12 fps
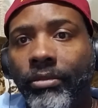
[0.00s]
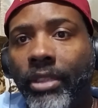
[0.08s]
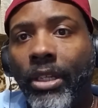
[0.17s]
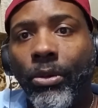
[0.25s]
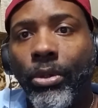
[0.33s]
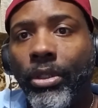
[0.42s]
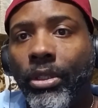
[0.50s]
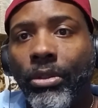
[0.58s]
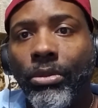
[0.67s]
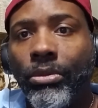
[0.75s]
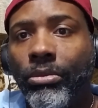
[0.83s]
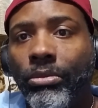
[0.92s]
there were
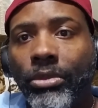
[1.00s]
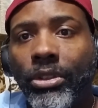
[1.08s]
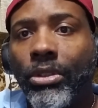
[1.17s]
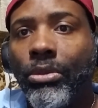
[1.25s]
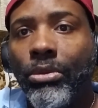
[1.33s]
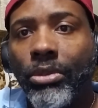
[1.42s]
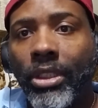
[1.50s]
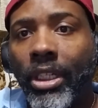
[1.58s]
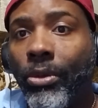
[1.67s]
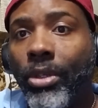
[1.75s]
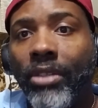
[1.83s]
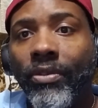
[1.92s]
no schools.
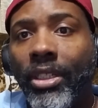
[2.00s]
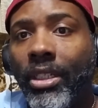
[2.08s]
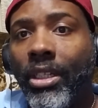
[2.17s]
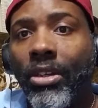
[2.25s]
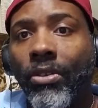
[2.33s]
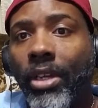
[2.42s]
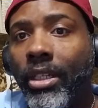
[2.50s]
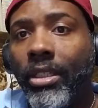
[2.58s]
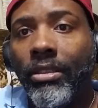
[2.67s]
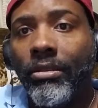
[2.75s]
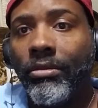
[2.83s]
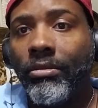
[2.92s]
There weren't even any karate
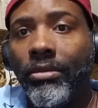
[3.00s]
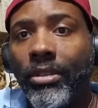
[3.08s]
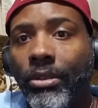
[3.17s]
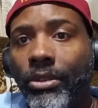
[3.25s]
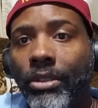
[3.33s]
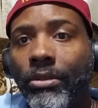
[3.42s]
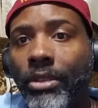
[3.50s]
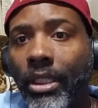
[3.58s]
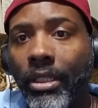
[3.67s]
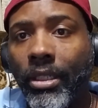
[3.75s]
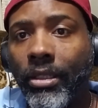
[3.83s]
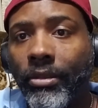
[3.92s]
dojos
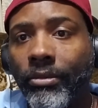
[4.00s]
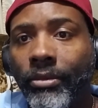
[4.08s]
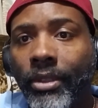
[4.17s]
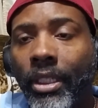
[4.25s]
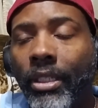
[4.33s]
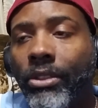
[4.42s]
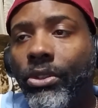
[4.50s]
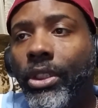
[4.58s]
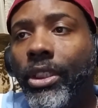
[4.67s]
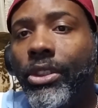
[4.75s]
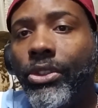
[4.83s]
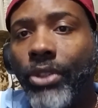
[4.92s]
out there. So
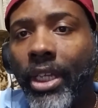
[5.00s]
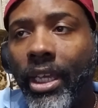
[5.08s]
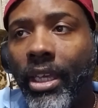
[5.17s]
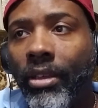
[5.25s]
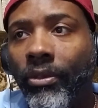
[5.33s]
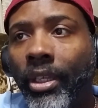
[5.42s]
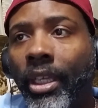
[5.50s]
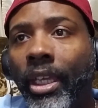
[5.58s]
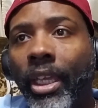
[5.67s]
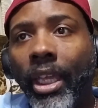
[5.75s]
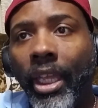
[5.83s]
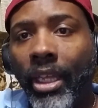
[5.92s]
he'd drive
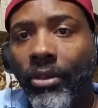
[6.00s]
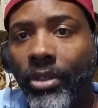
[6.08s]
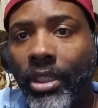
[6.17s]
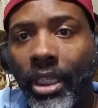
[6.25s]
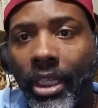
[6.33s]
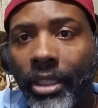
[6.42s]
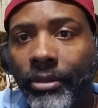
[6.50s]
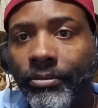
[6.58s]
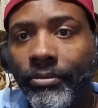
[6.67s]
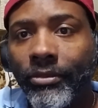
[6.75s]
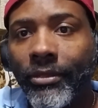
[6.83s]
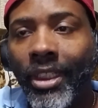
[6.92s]
every day
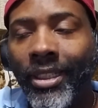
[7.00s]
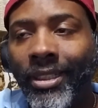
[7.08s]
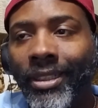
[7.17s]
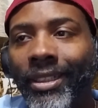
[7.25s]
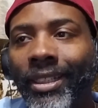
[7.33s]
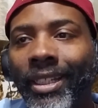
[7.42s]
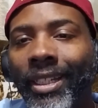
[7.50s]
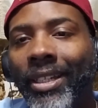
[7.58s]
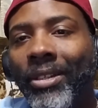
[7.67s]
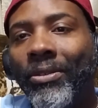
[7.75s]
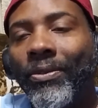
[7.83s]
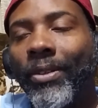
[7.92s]

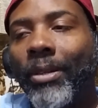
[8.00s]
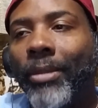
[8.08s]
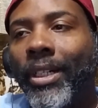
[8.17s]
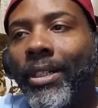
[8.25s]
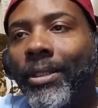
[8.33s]
from